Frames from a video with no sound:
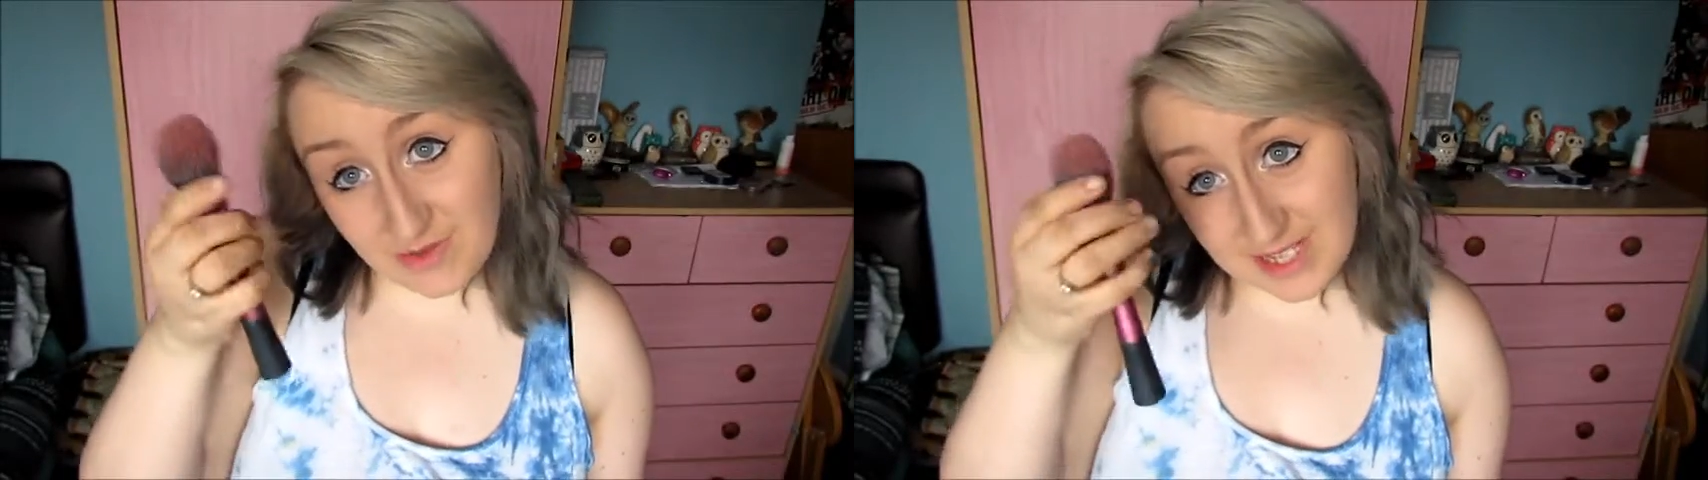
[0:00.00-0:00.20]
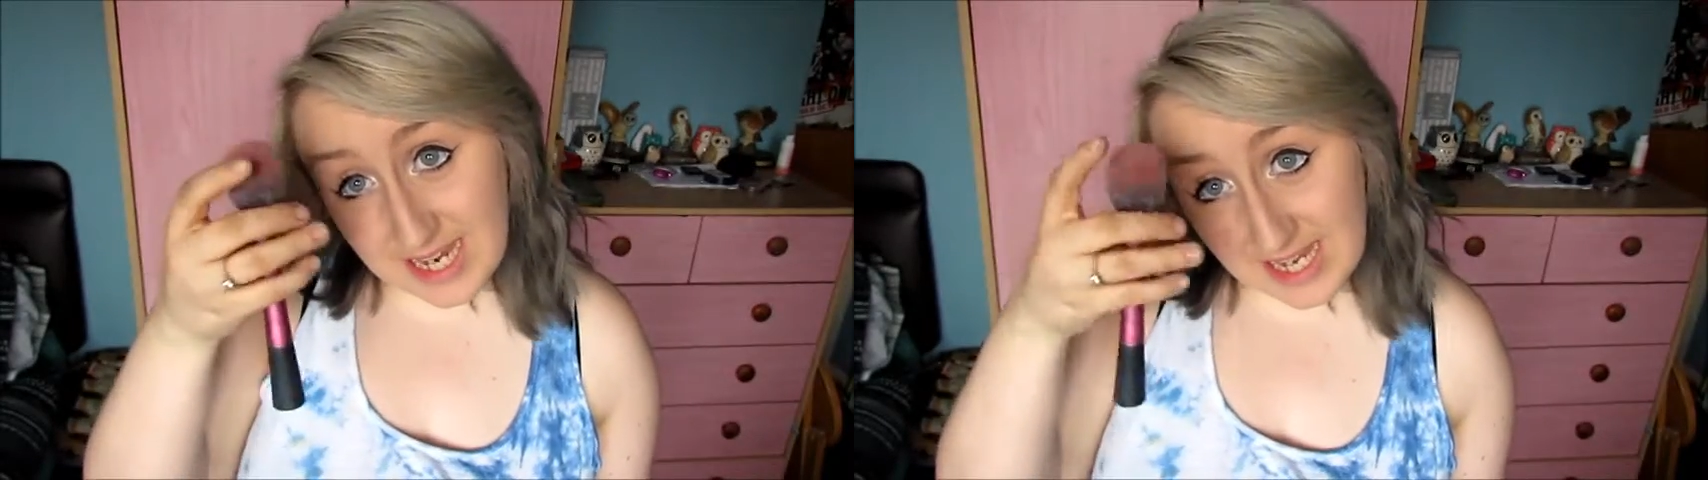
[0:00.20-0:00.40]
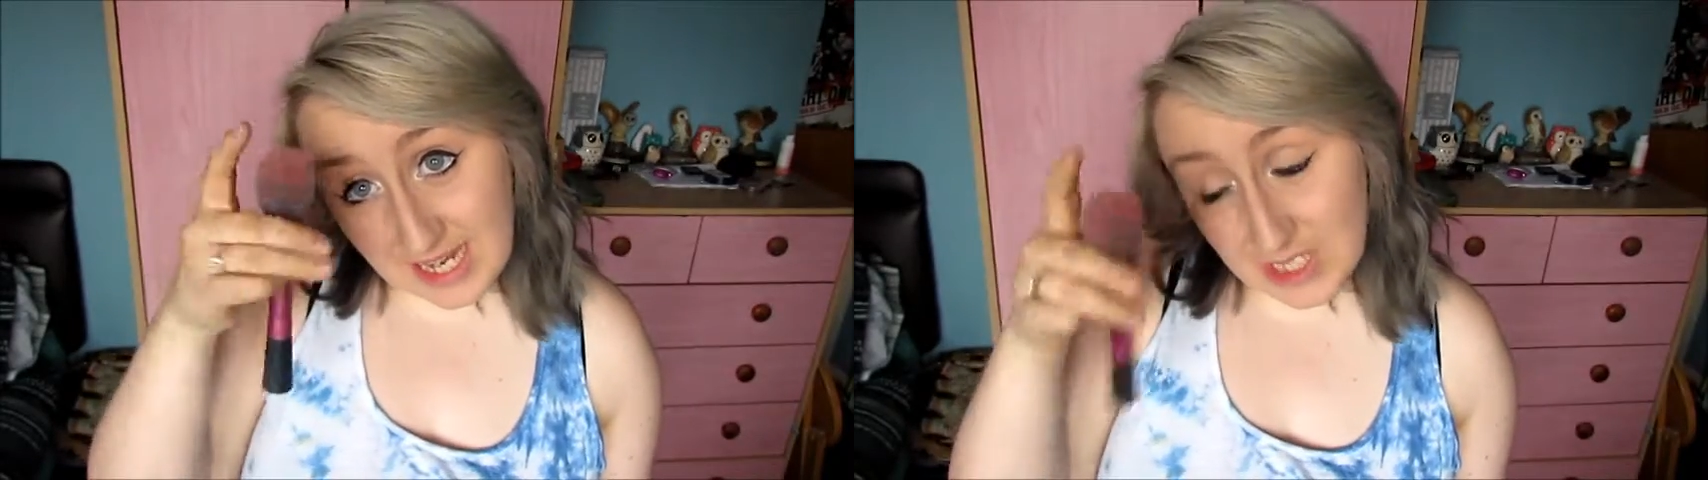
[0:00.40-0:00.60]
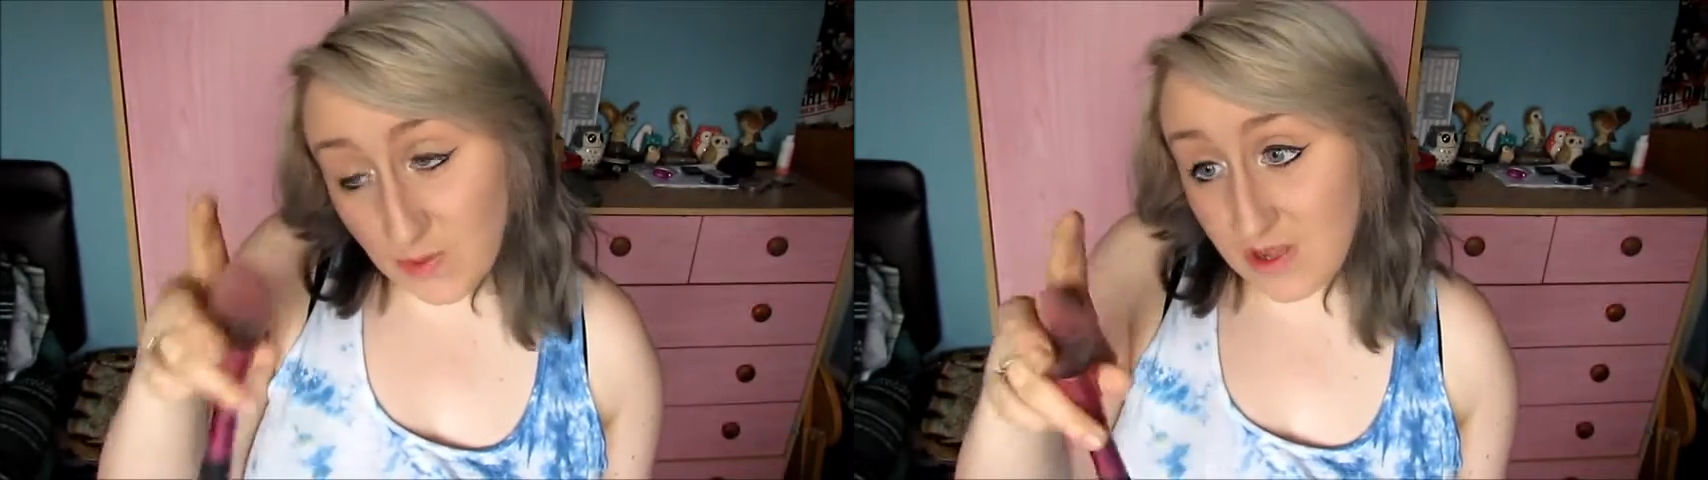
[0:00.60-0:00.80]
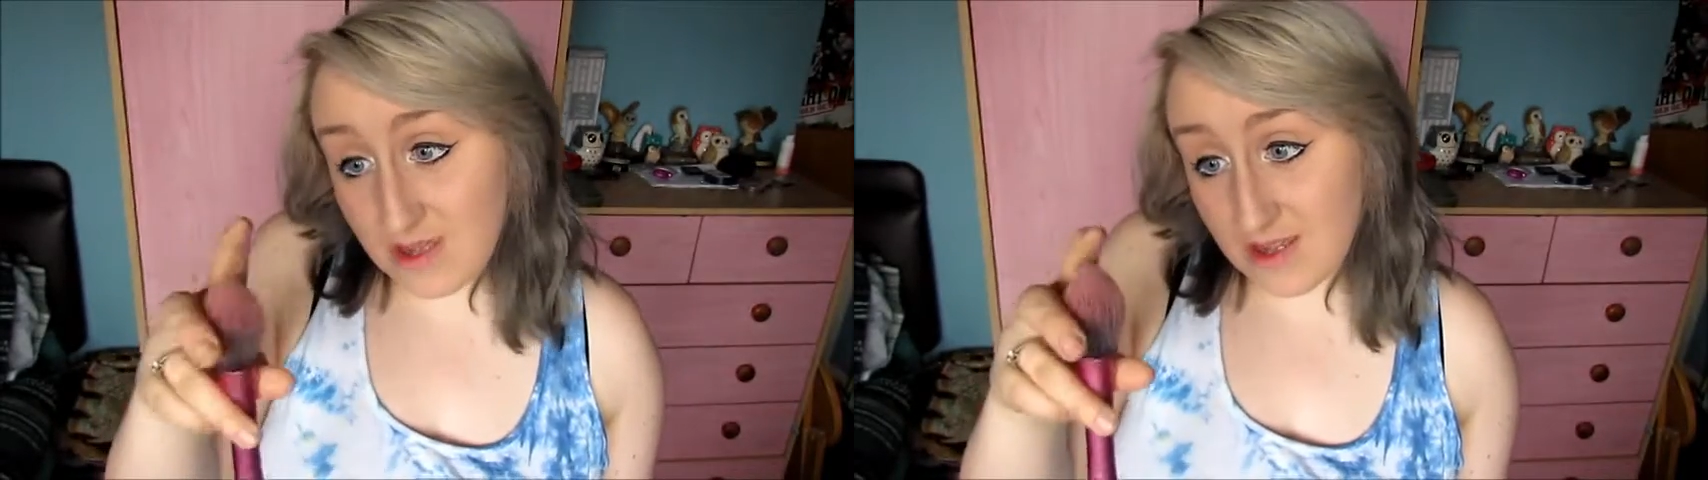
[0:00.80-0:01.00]
Real Techniques
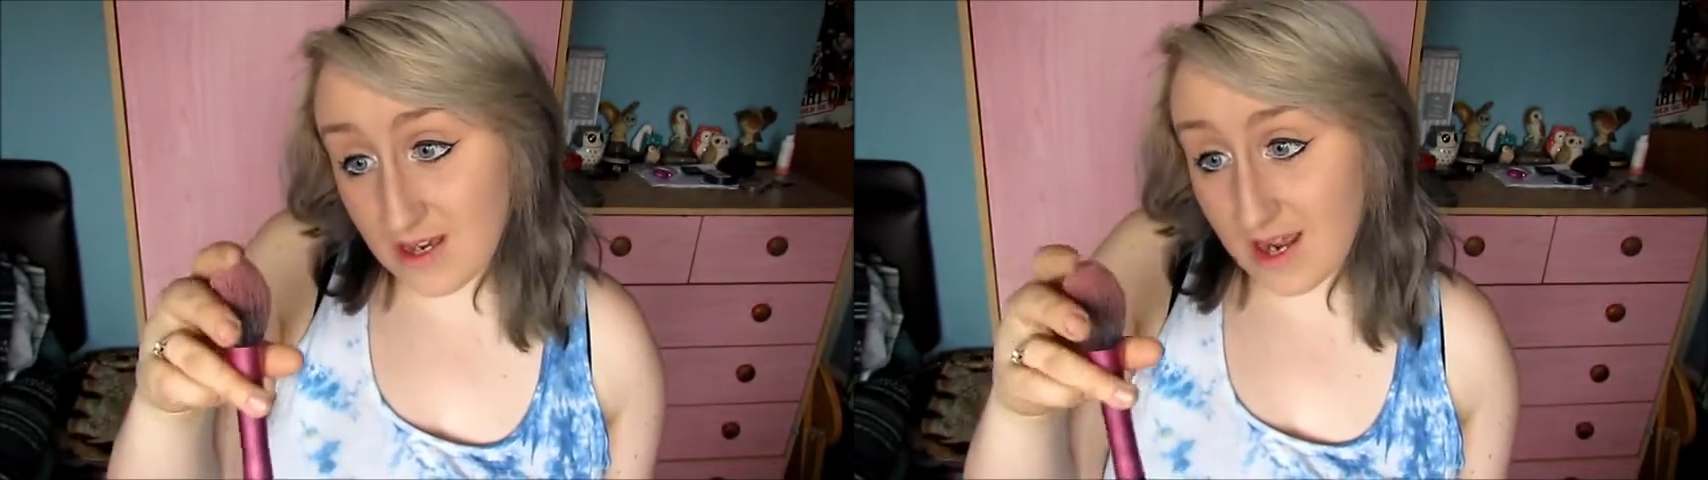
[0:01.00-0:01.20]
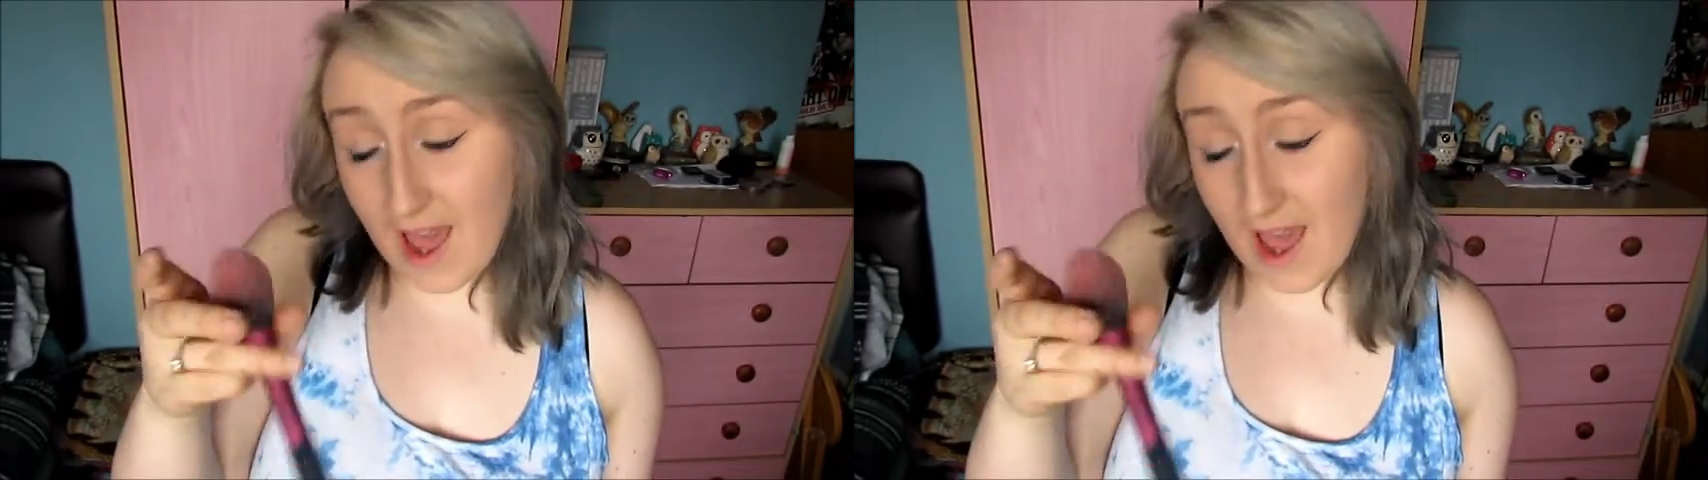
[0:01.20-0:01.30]
one that I